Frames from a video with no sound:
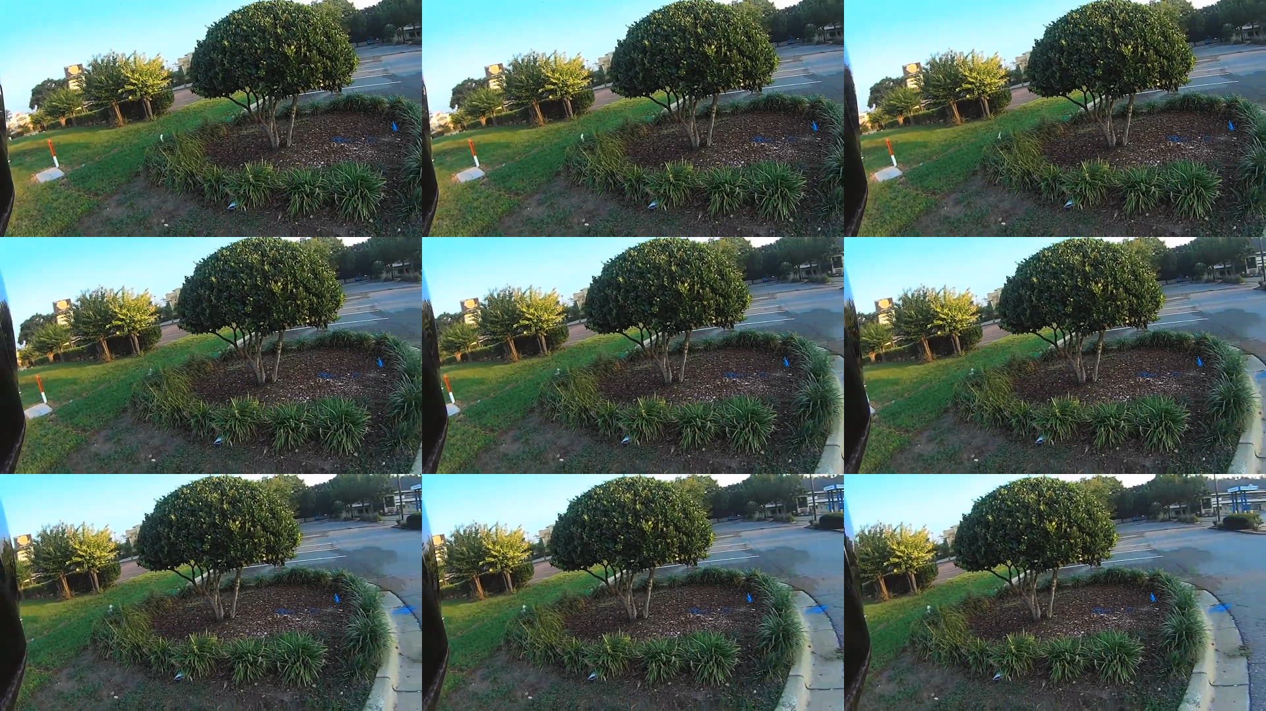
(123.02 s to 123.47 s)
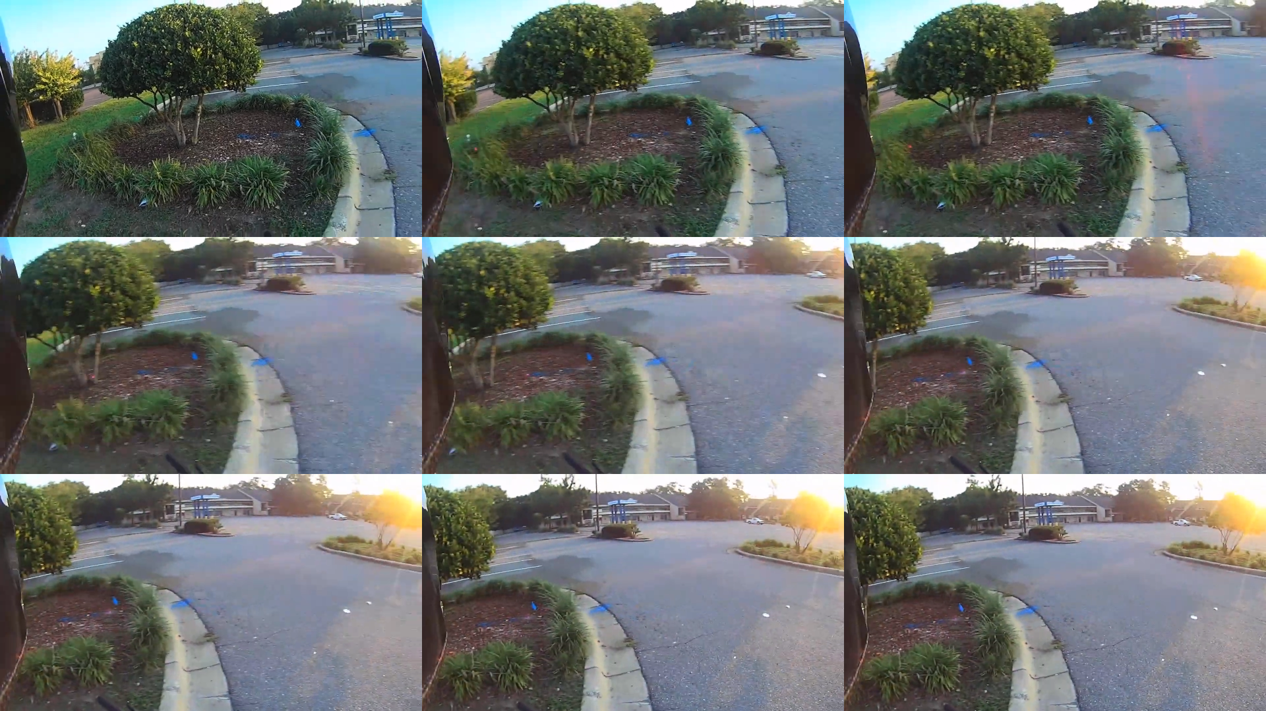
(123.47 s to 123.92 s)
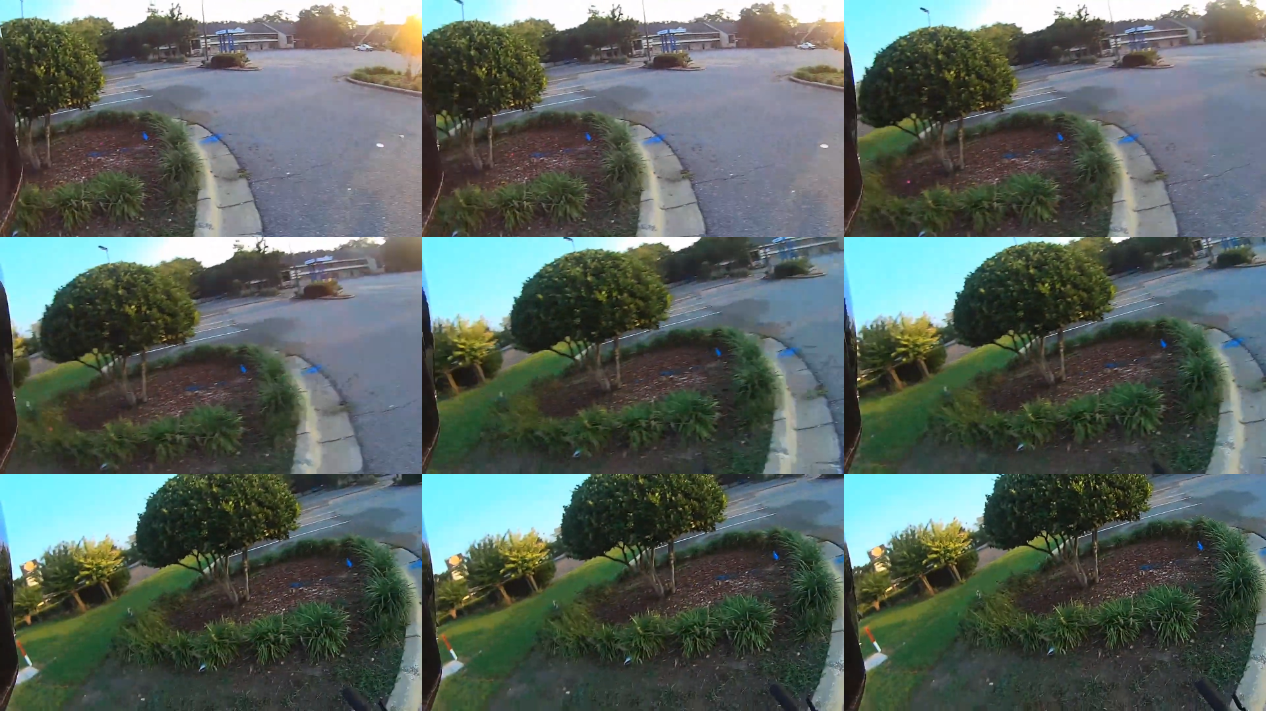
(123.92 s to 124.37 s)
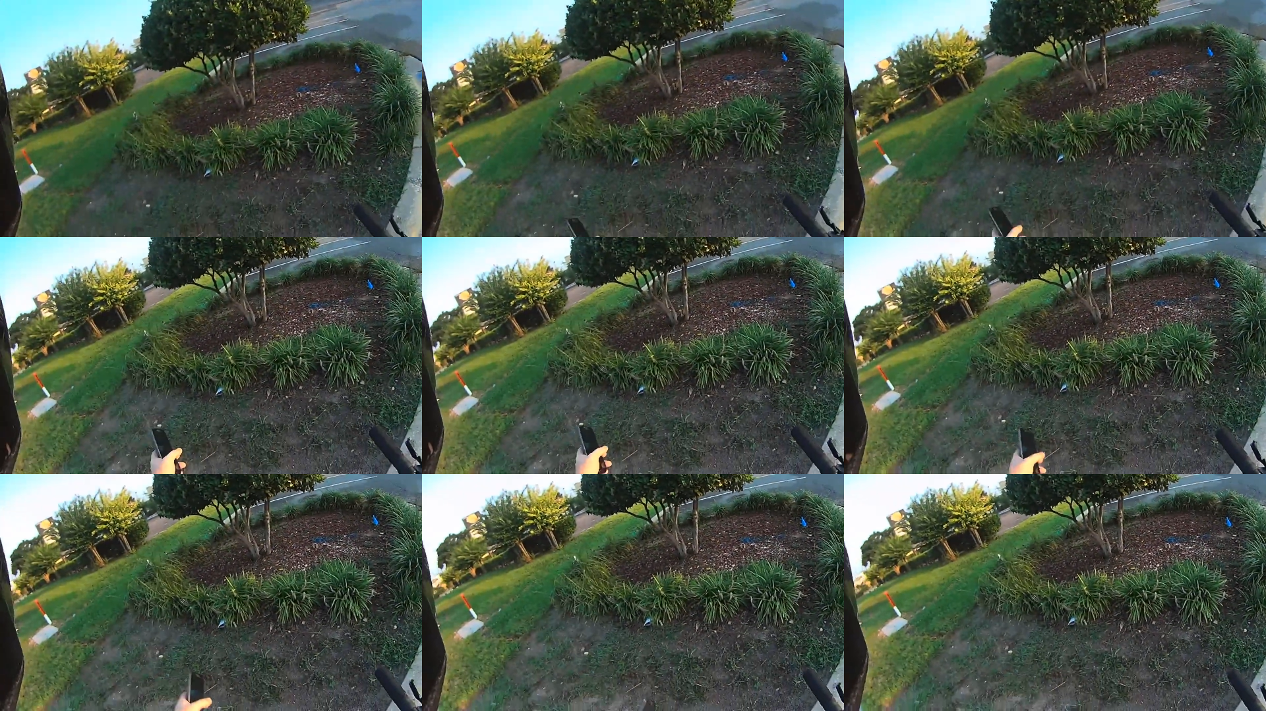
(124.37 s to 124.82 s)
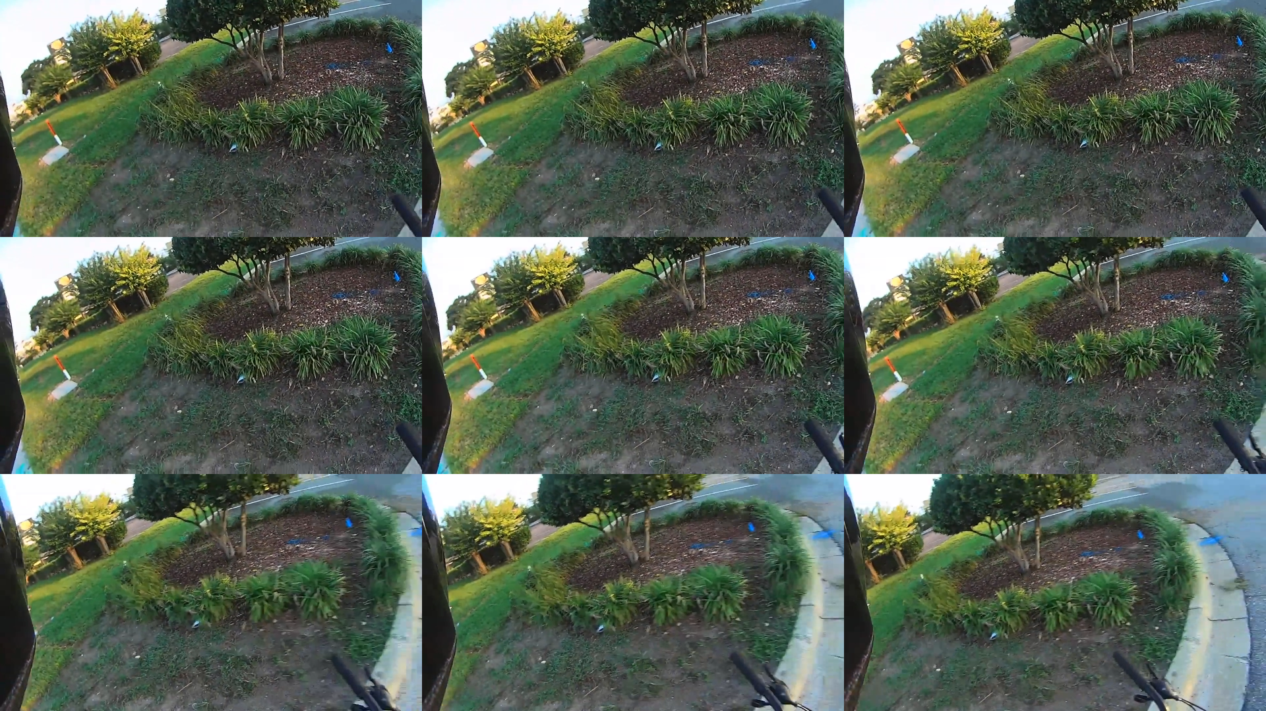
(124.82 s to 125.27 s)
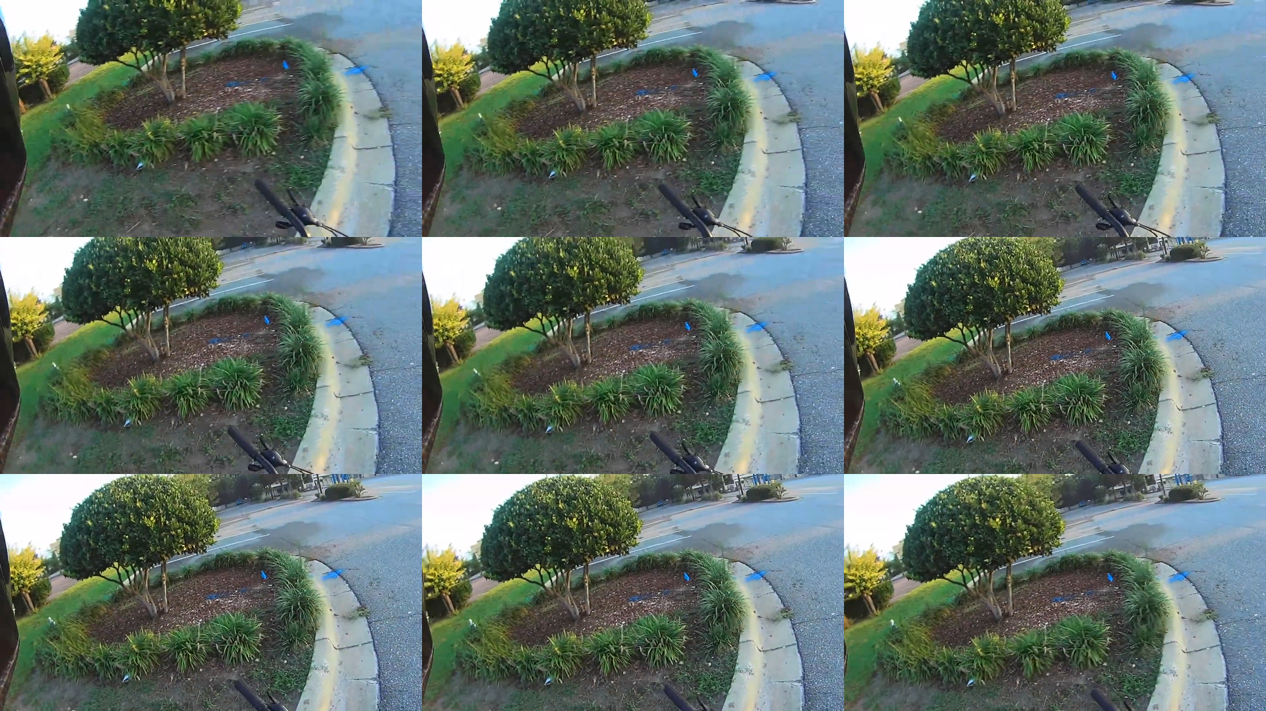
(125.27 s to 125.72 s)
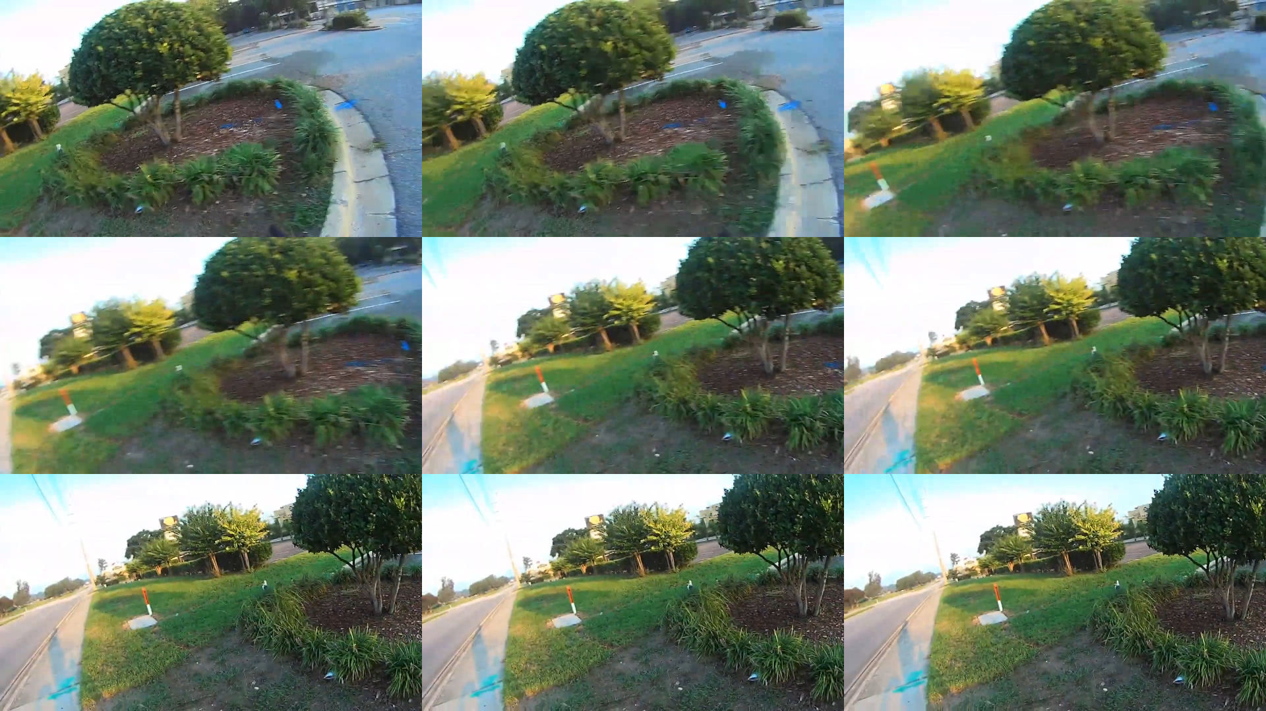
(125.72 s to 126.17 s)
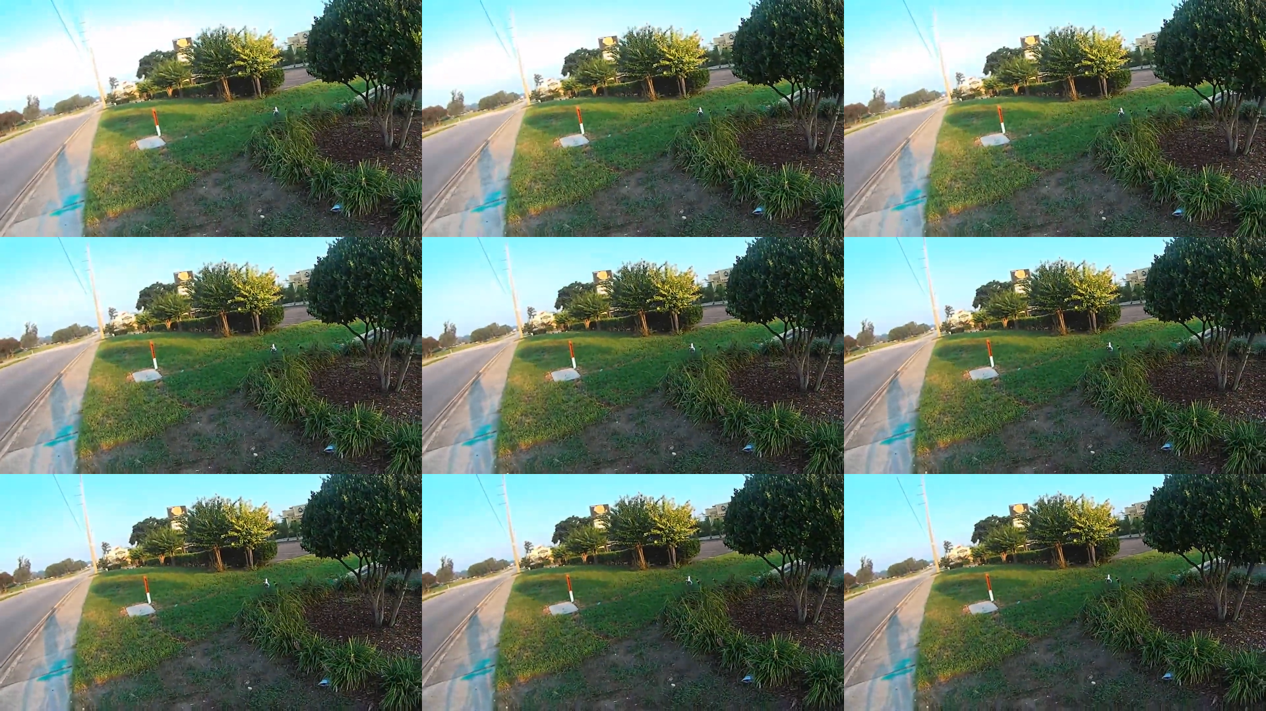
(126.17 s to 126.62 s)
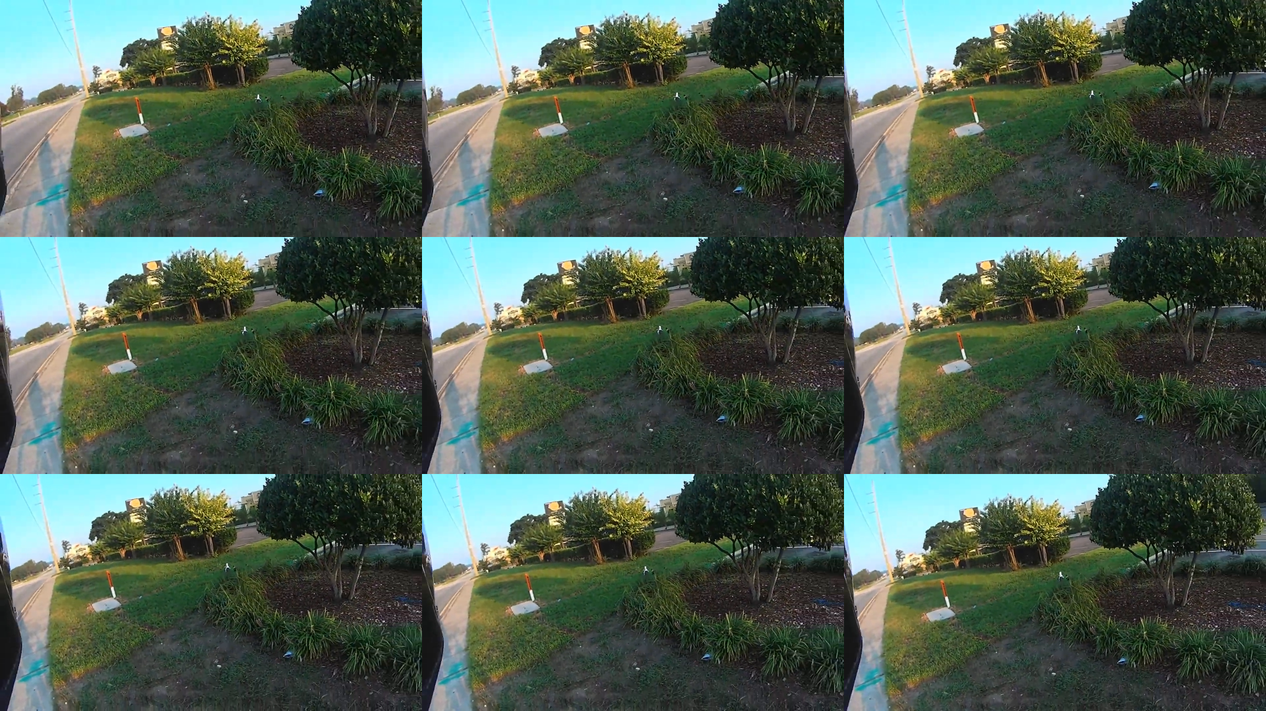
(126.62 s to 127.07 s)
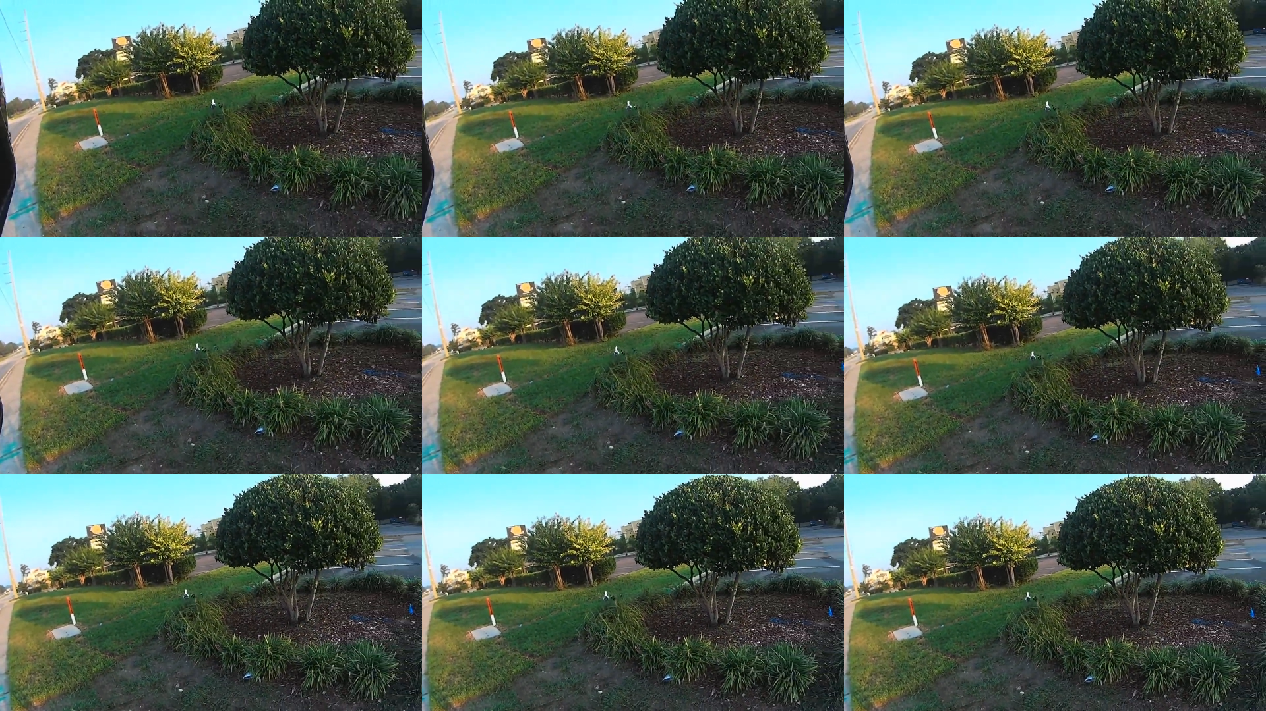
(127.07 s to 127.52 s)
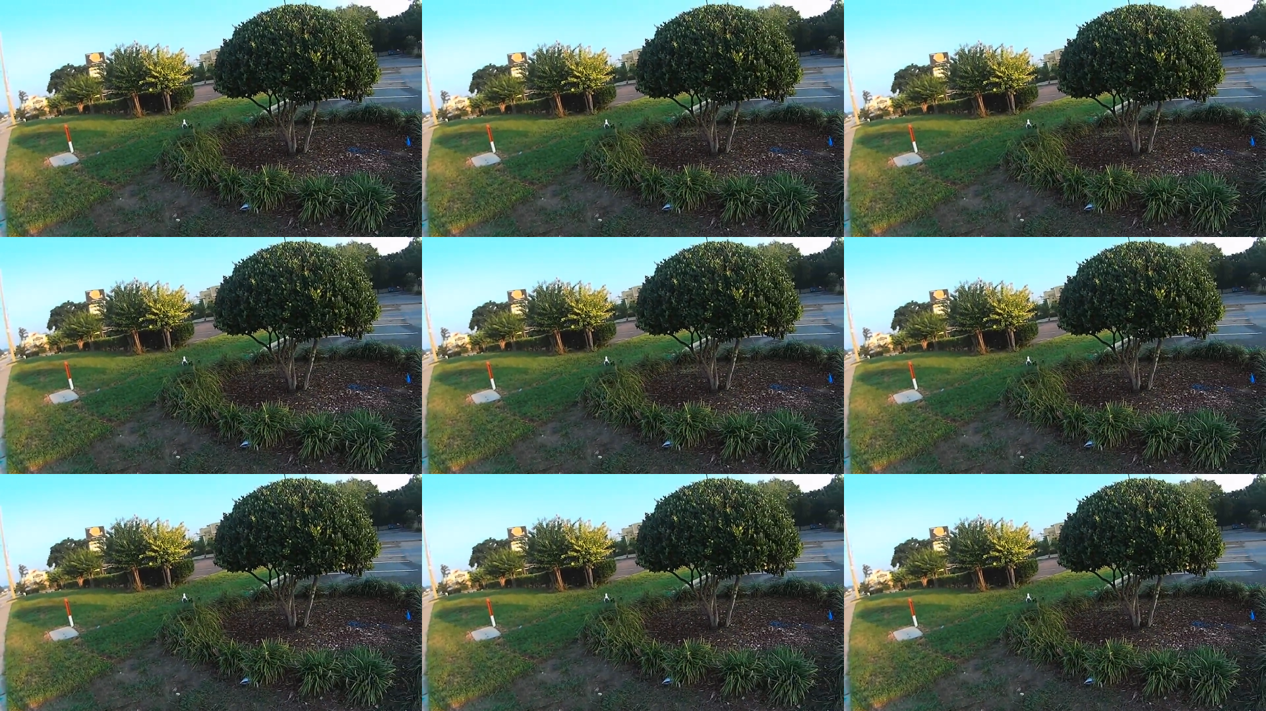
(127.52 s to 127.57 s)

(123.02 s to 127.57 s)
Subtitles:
(no speaker visible)